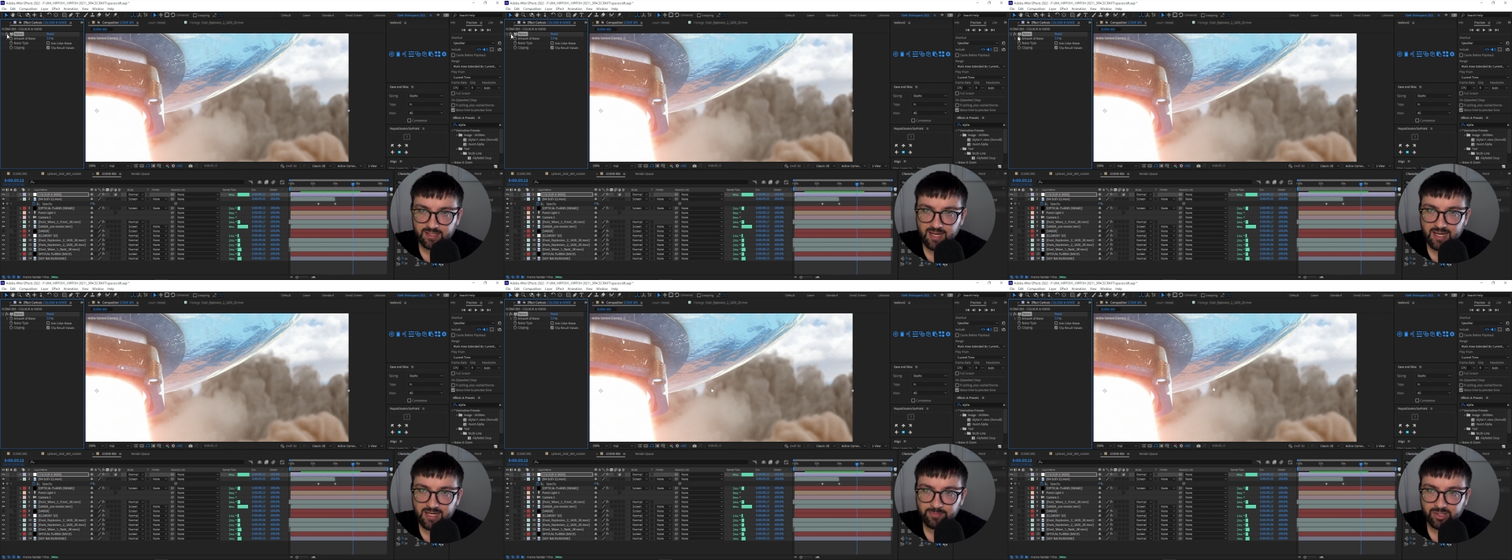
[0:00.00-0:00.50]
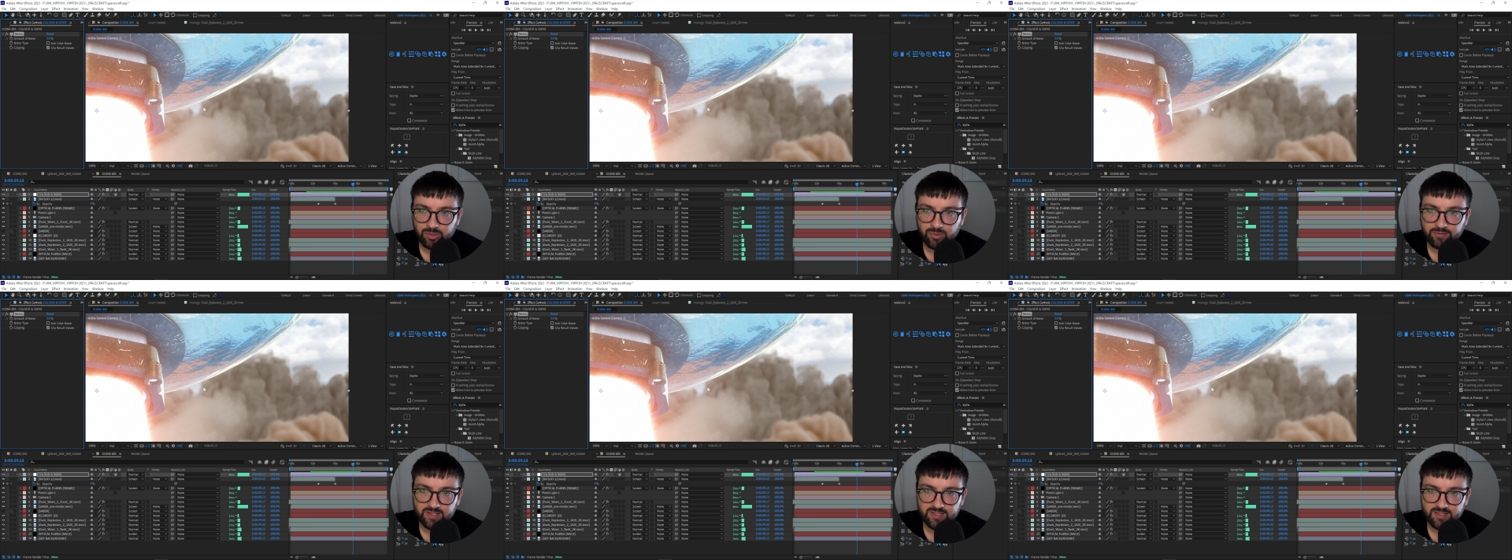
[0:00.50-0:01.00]
adding a bit of
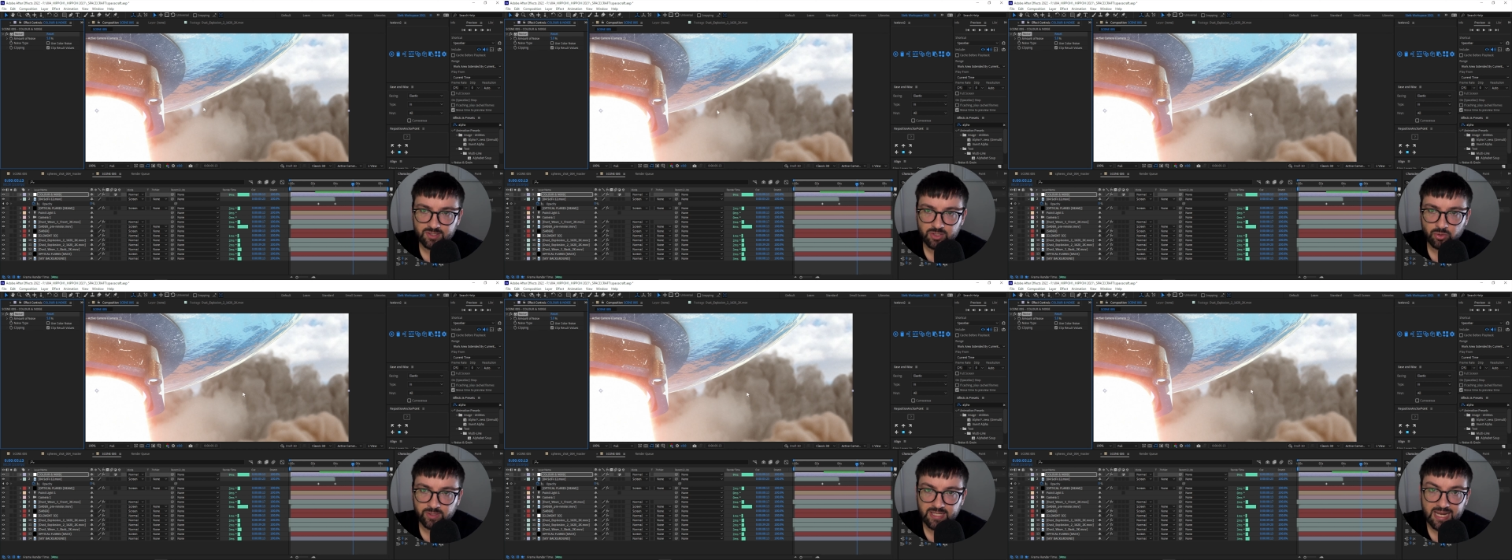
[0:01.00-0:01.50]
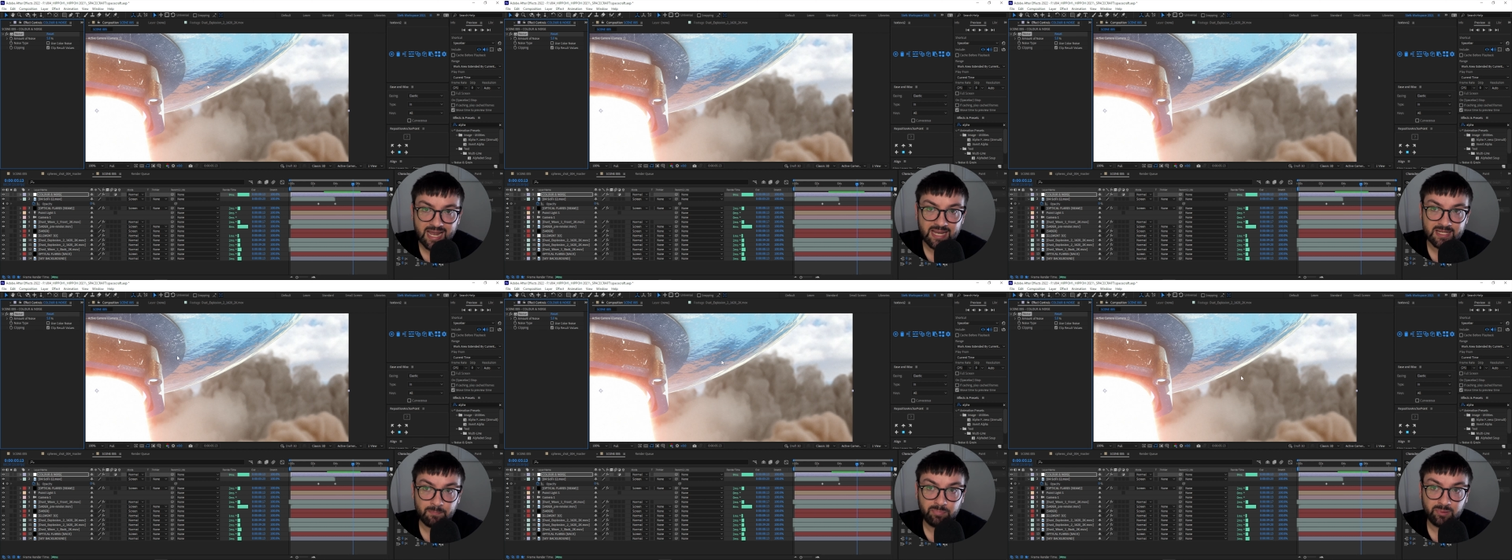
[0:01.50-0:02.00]
roughness to it
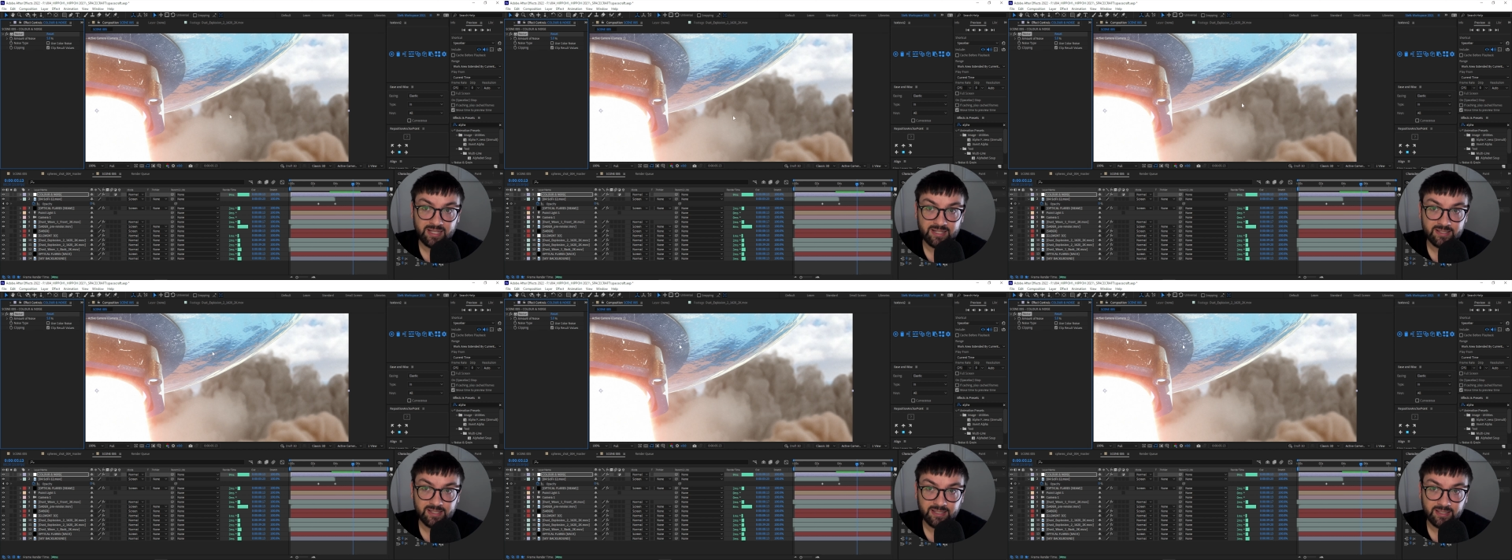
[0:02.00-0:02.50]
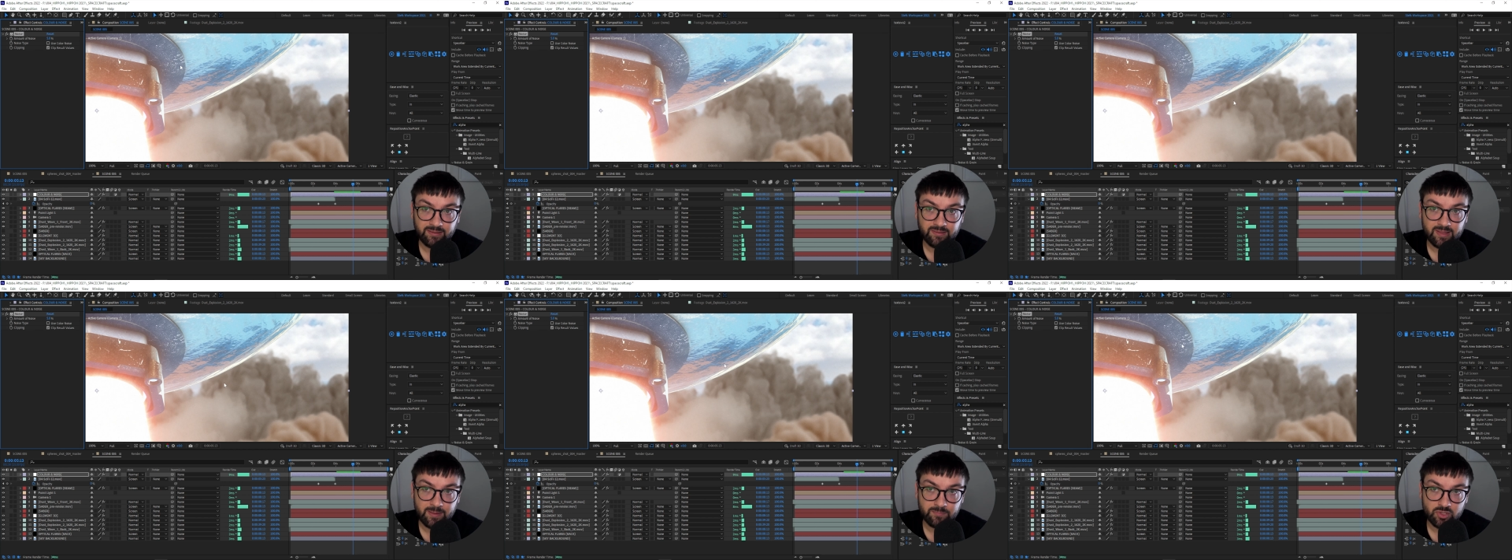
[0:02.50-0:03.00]
and blending
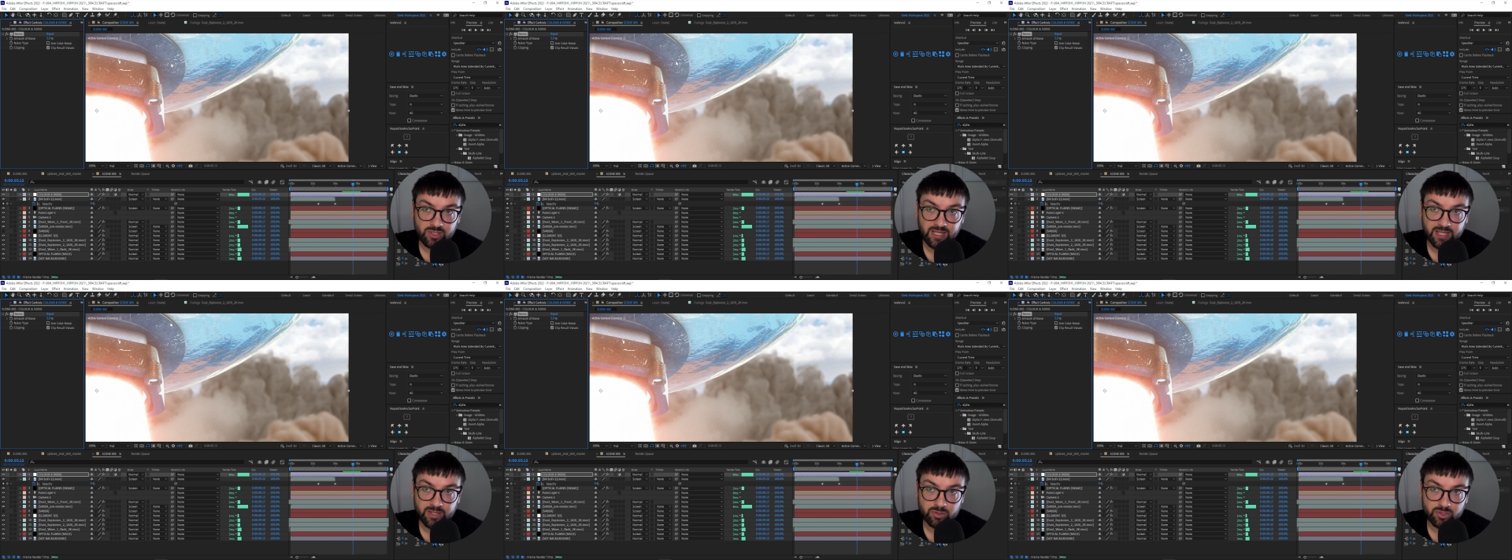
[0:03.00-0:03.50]
them together.